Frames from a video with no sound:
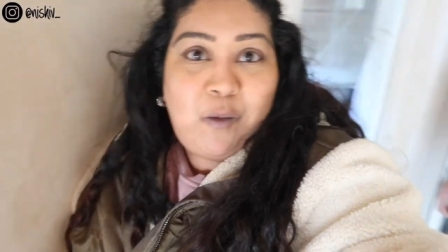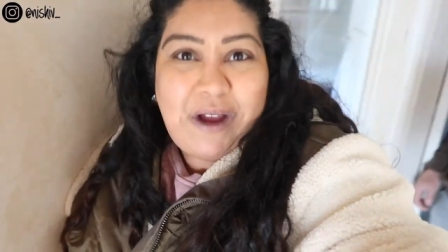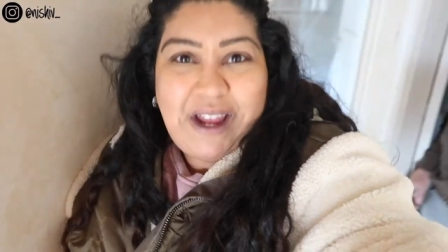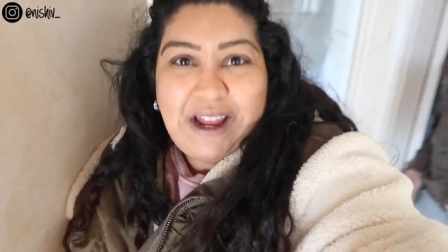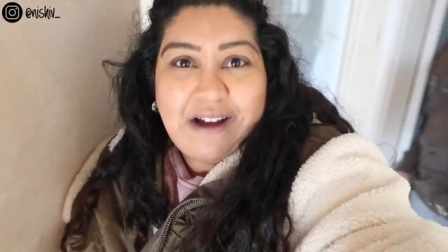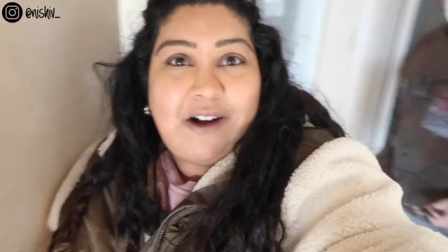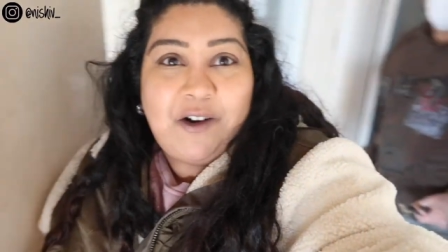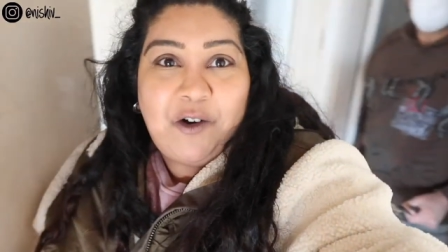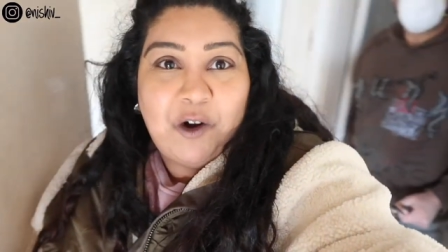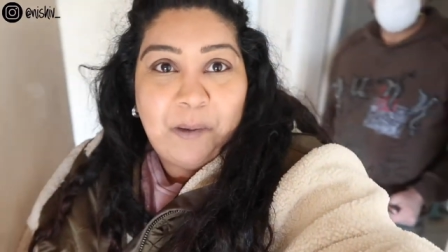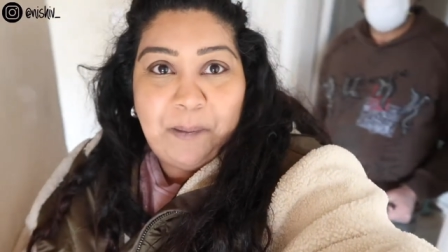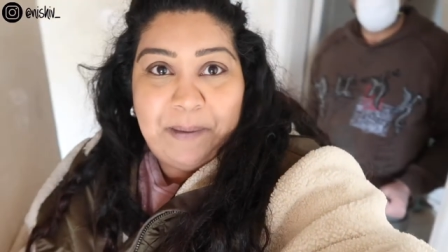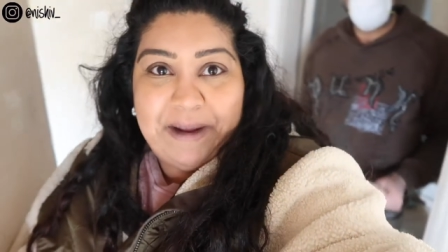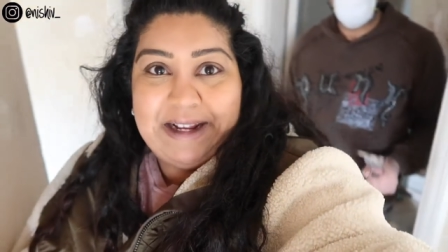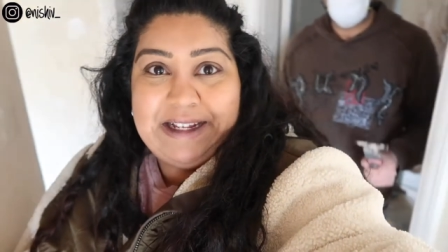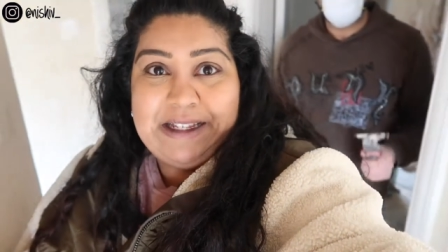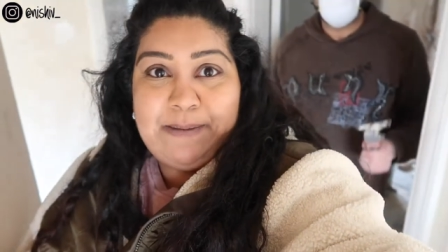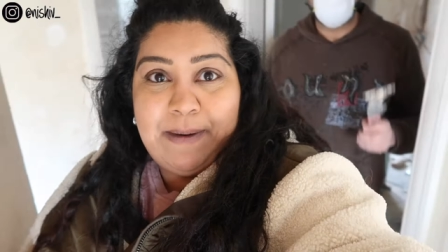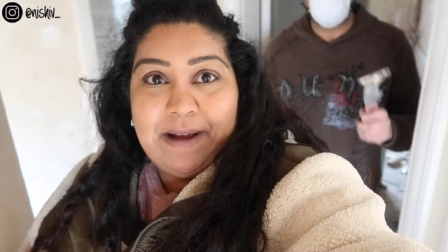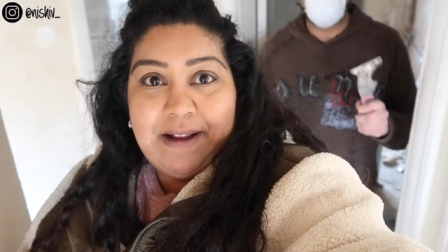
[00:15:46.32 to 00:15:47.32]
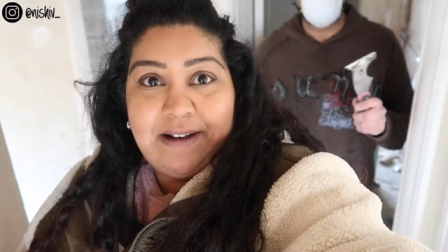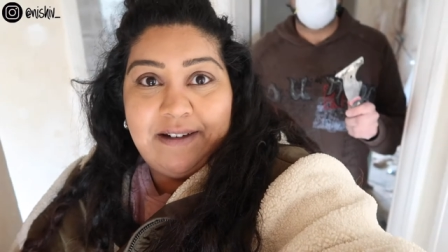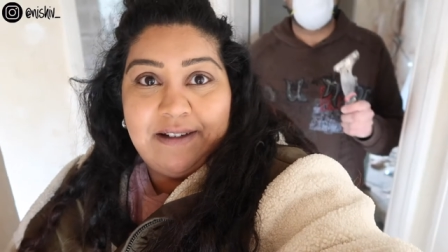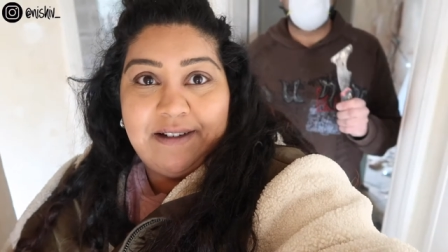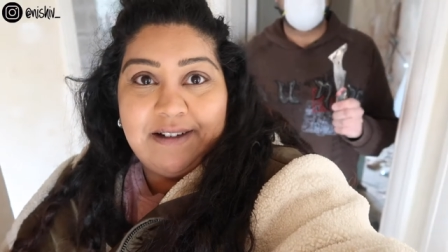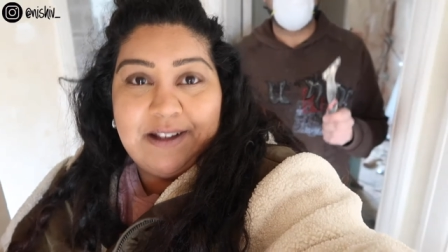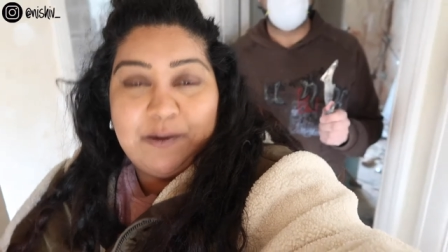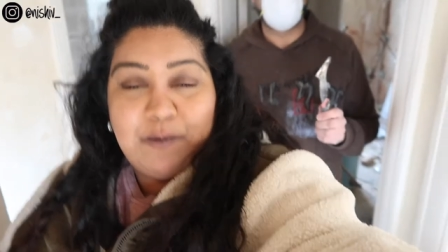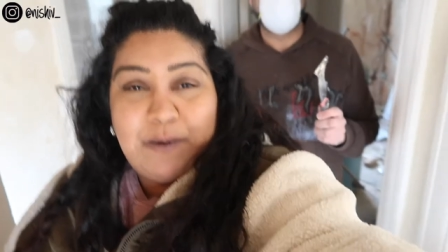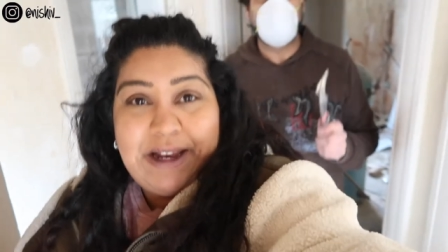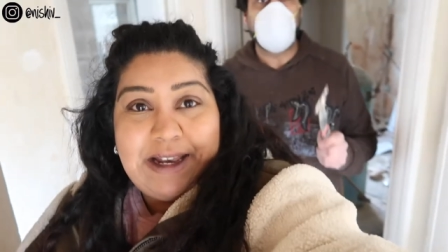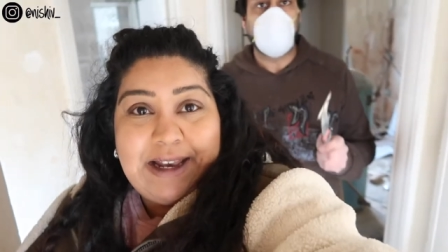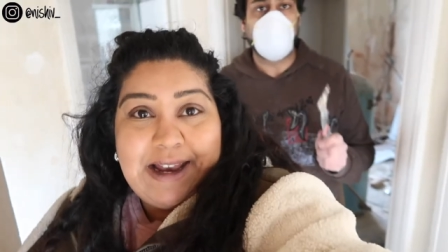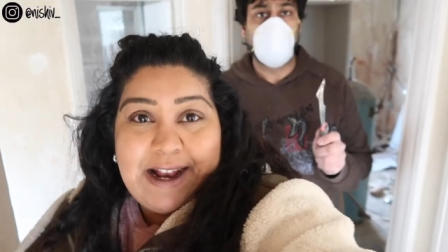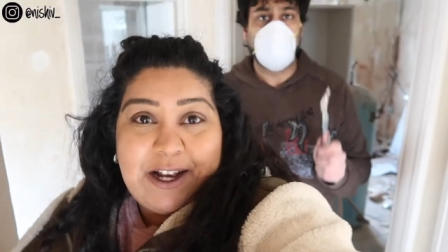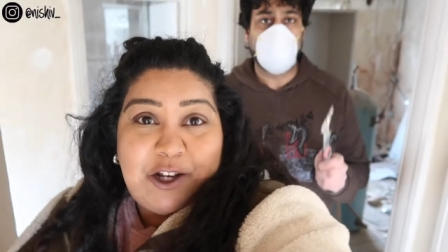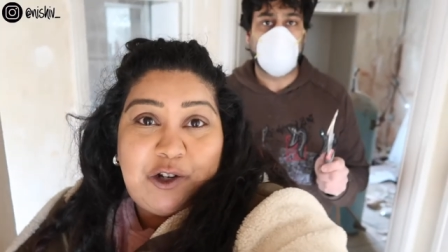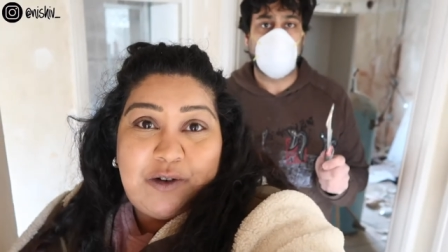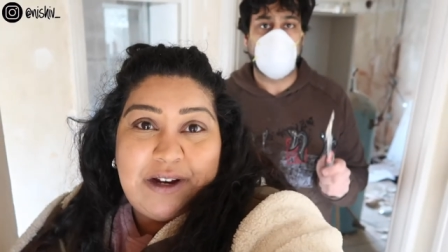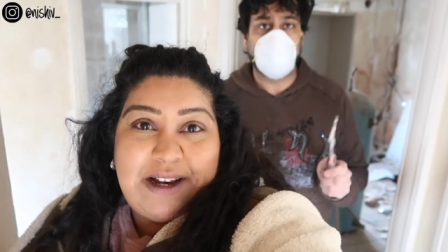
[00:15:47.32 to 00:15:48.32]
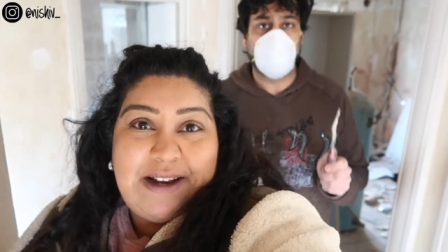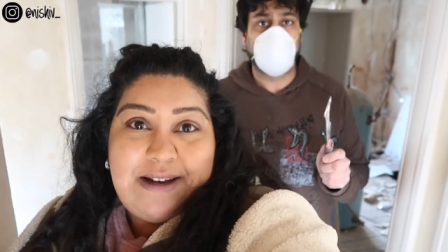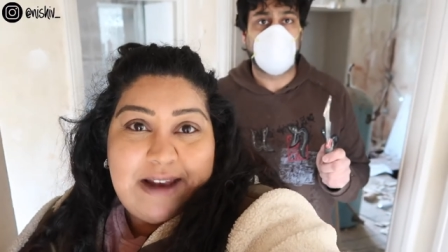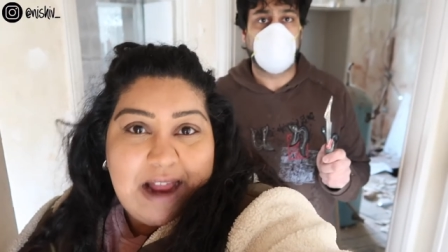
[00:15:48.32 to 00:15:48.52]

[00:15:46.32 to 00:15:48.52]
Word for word: we are not big spenders. We literally